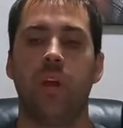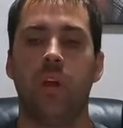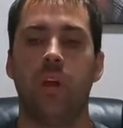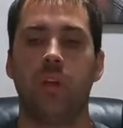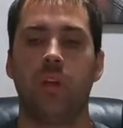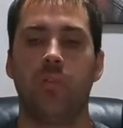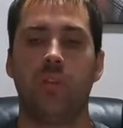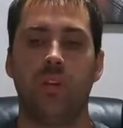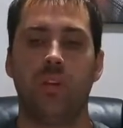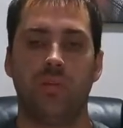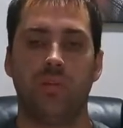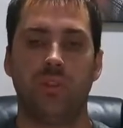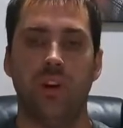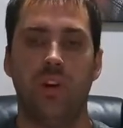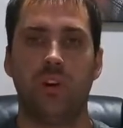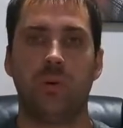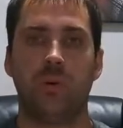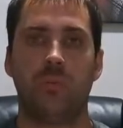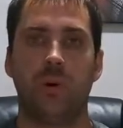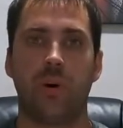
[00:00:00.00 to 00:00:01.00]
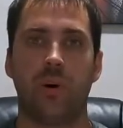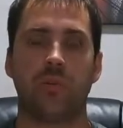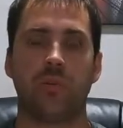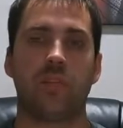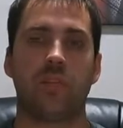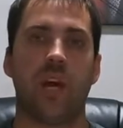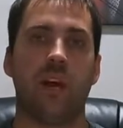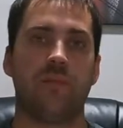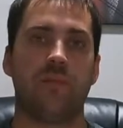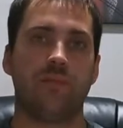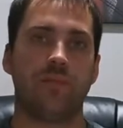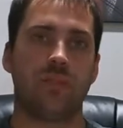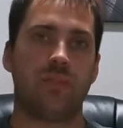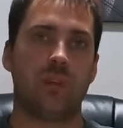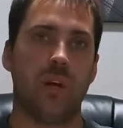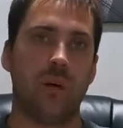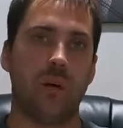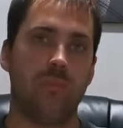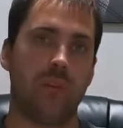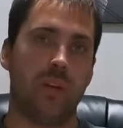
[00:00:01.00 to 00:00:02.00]
The Thunderbirds have
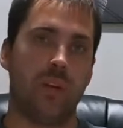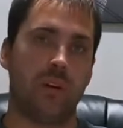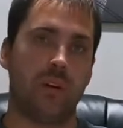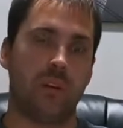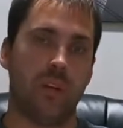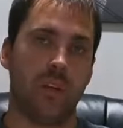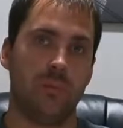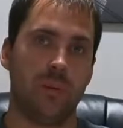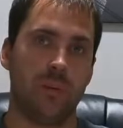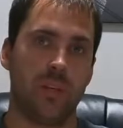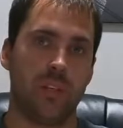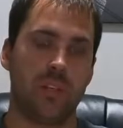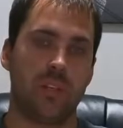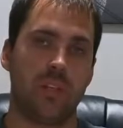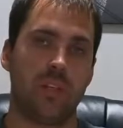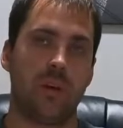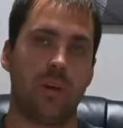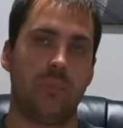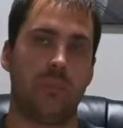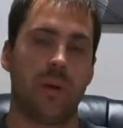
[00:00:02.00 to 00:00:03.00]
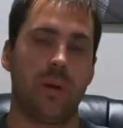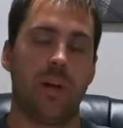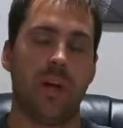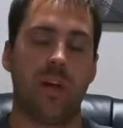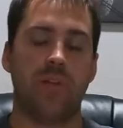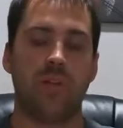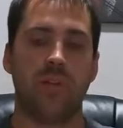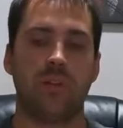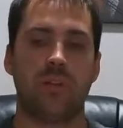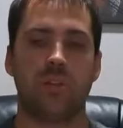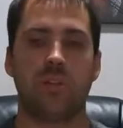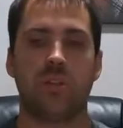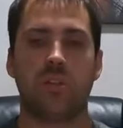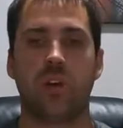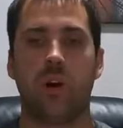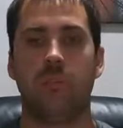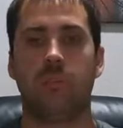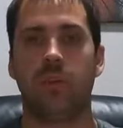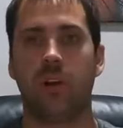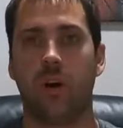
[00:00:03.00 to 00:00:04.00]
some that are limited slip and then
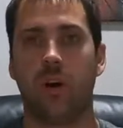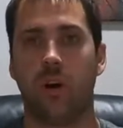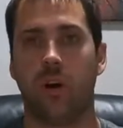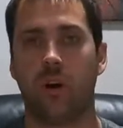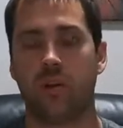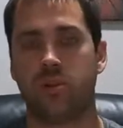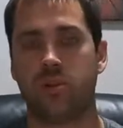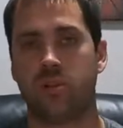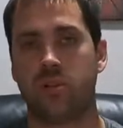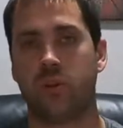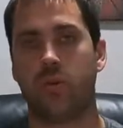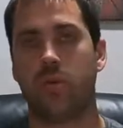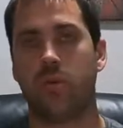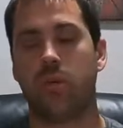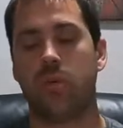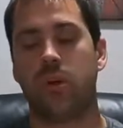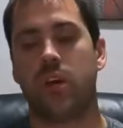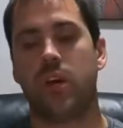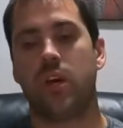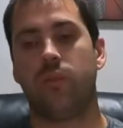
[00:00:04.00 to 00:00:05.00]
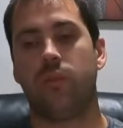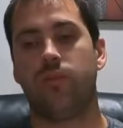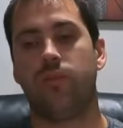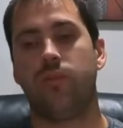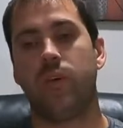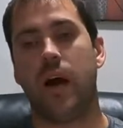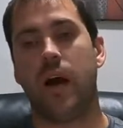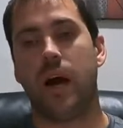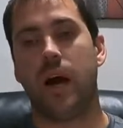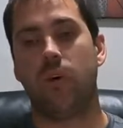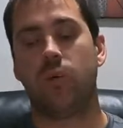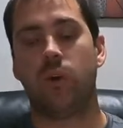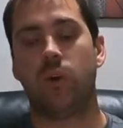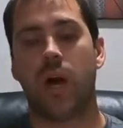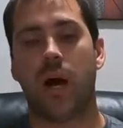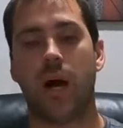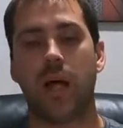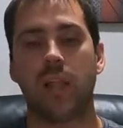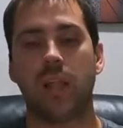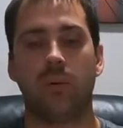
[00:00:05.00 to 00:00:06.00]
some that aren't. So if I would
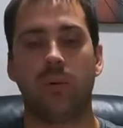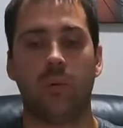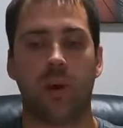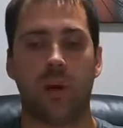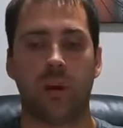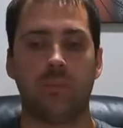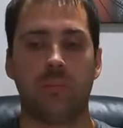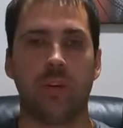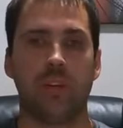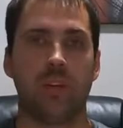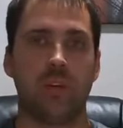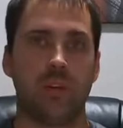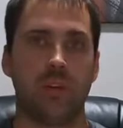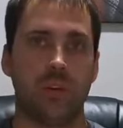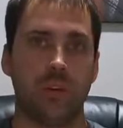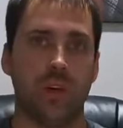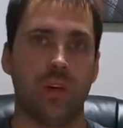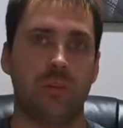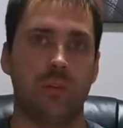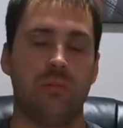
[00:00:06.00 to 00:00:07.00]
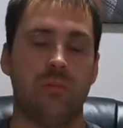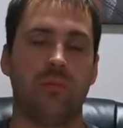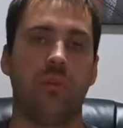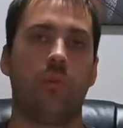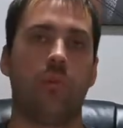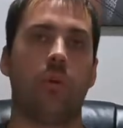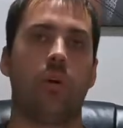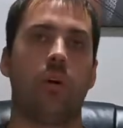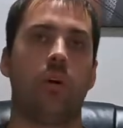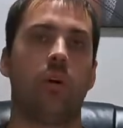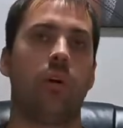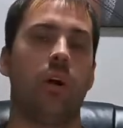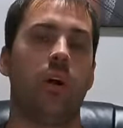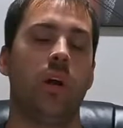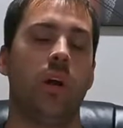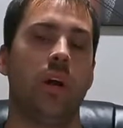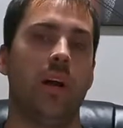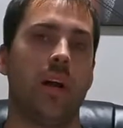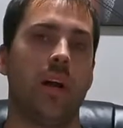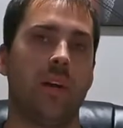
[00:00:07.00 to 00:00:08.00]
highly recommend looking for
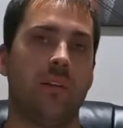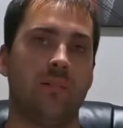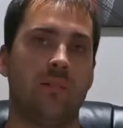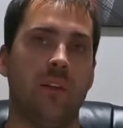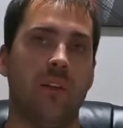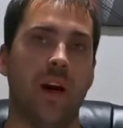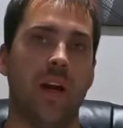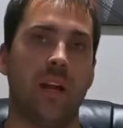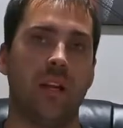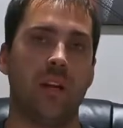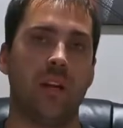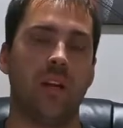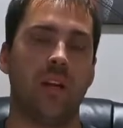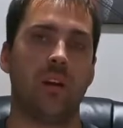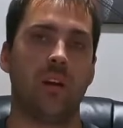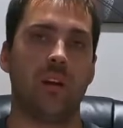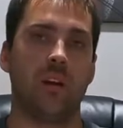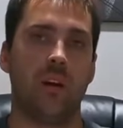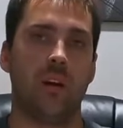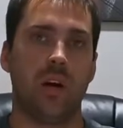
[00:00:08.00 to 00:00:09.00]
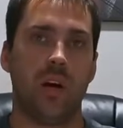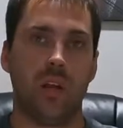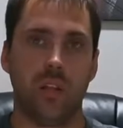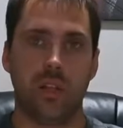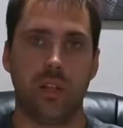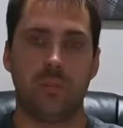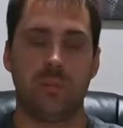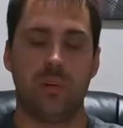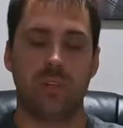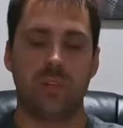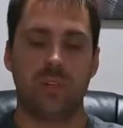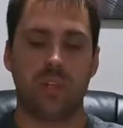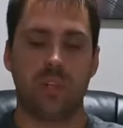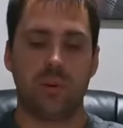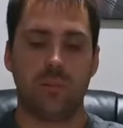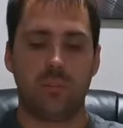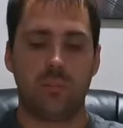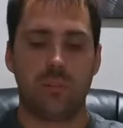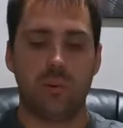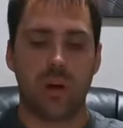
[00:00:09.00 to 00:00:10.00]
and finding a limited
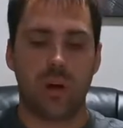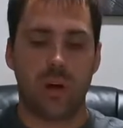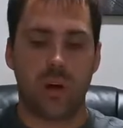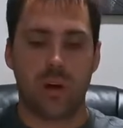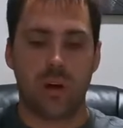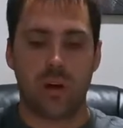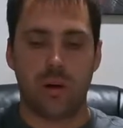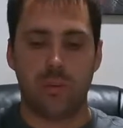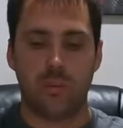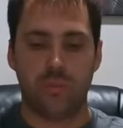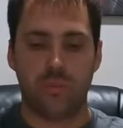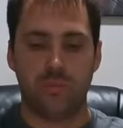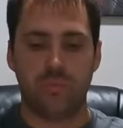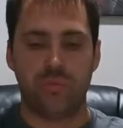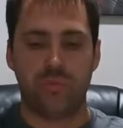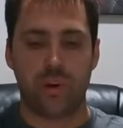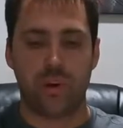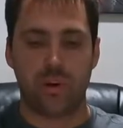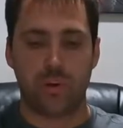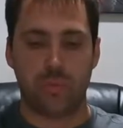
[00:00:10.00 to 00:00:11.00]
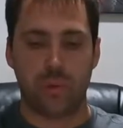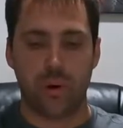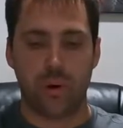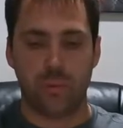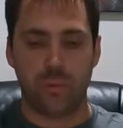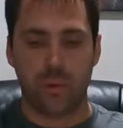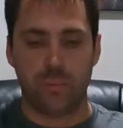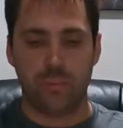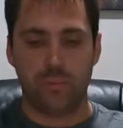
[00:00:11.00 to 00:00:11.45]
slip Thunderbird one.